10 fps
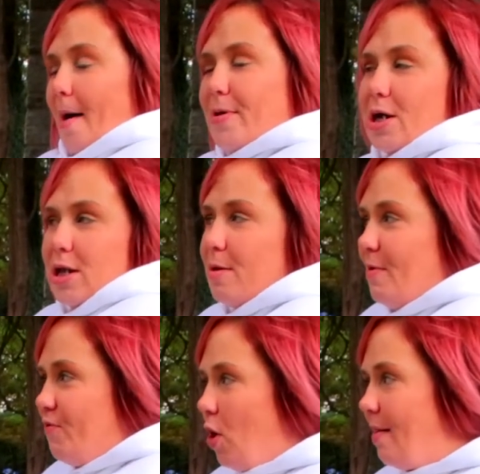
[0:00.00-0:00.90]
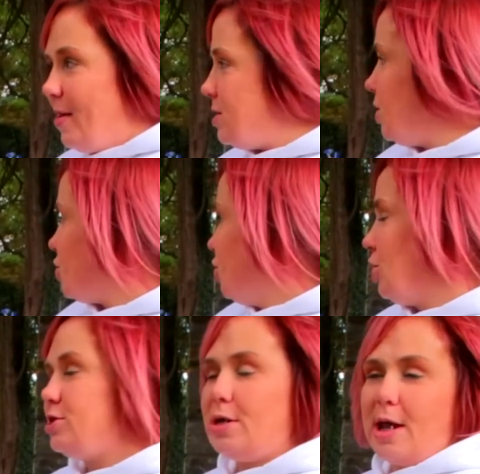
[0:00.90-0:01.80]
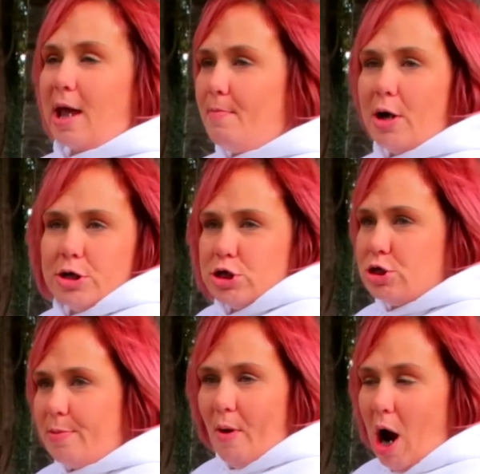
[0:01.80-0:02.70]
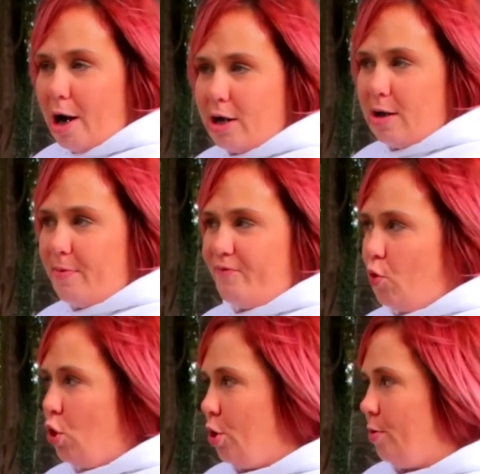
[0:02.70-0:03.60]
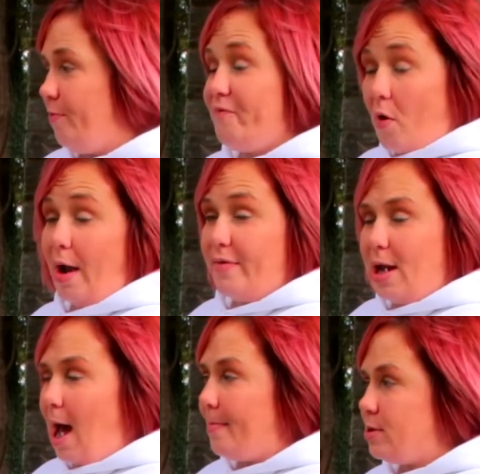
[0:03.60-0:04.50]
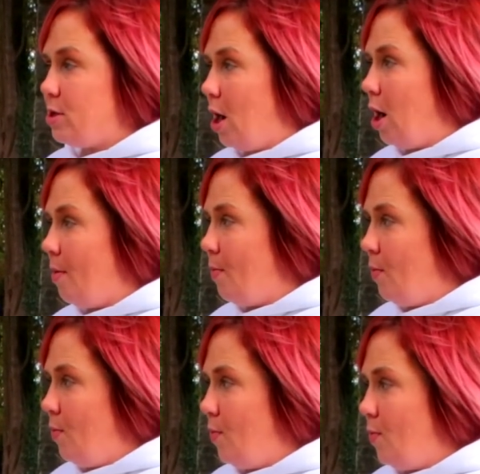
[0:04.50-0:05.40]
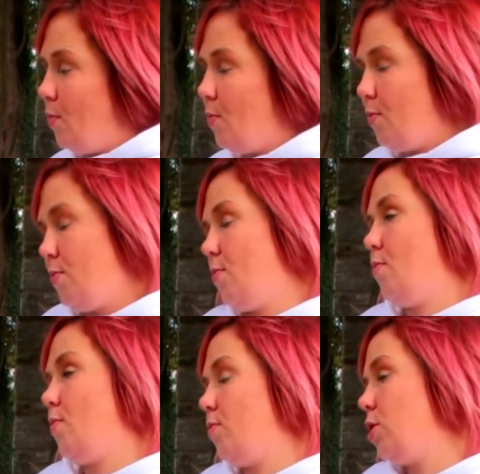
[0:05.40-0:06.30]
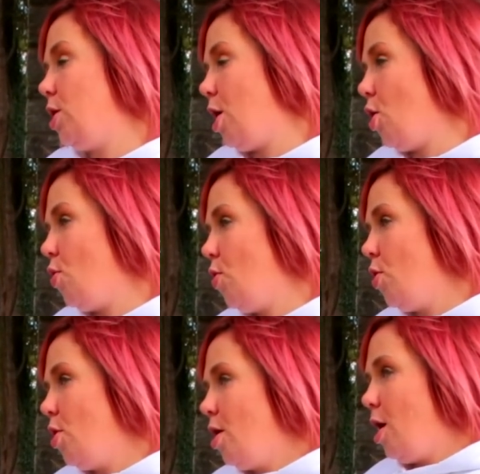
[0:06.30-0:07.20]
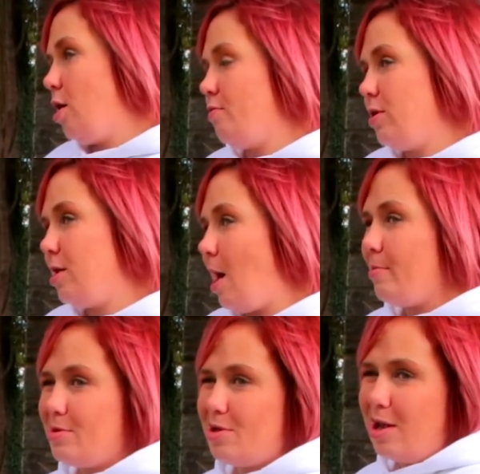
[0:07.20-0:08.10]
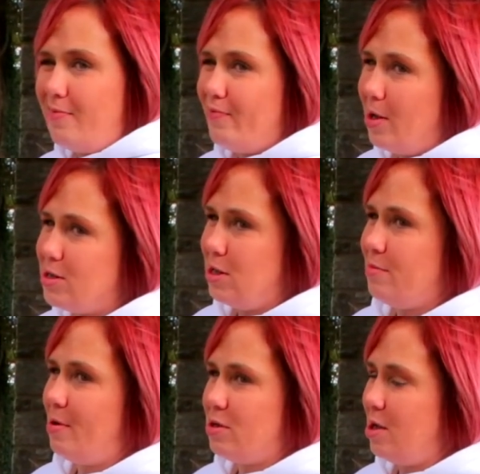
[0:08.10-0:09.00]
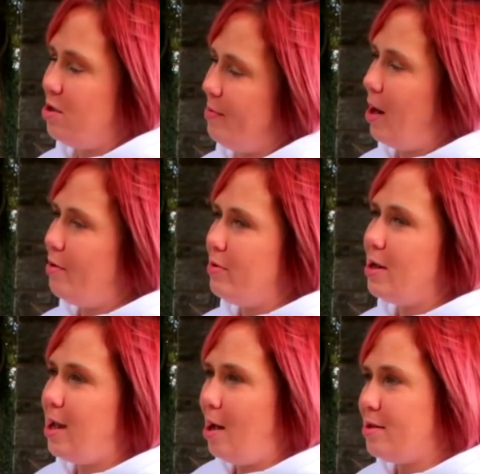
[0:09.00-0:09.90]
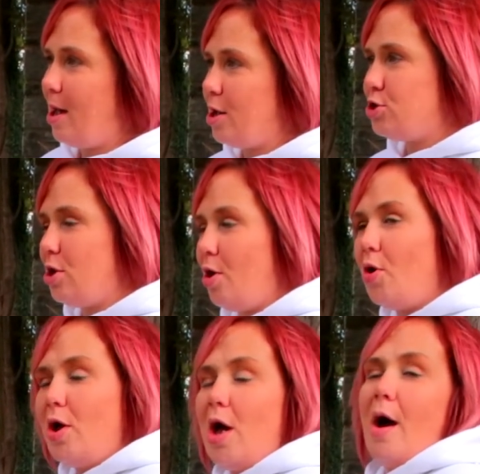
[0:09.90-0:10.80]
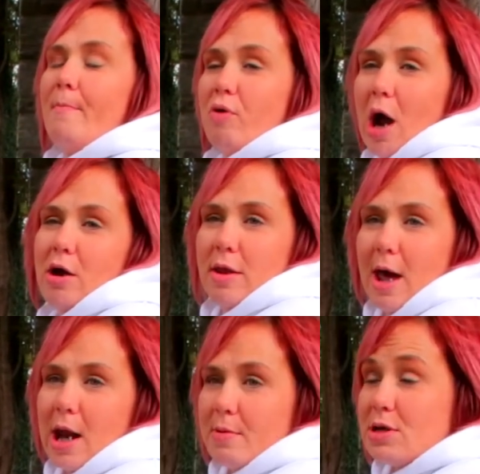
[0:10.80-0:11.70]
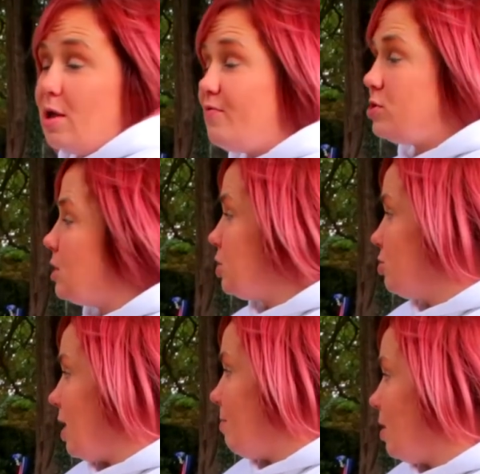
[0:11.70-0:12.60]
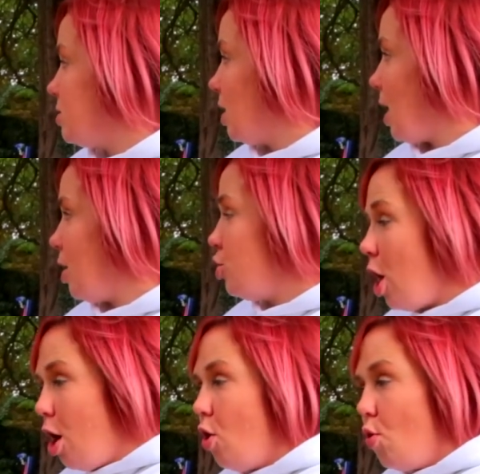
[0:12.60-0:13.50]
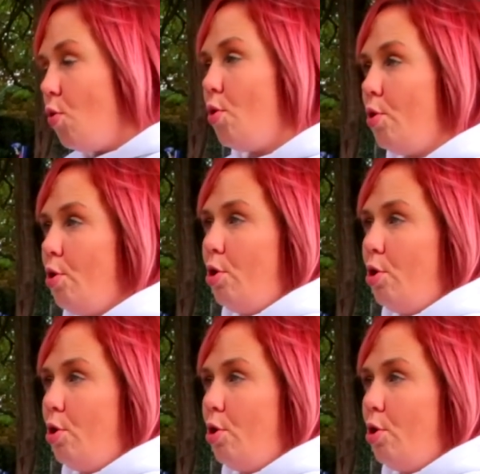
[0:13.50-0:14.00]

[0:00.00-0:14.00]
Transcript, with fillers: I've been clean before. I've had six years and eight months sobriety before before I relapsed. Um, you know, I don't really, I was clean for like six months last year, but I don't really count that. So prior to that, I was clean for six years, eight months. Like I know,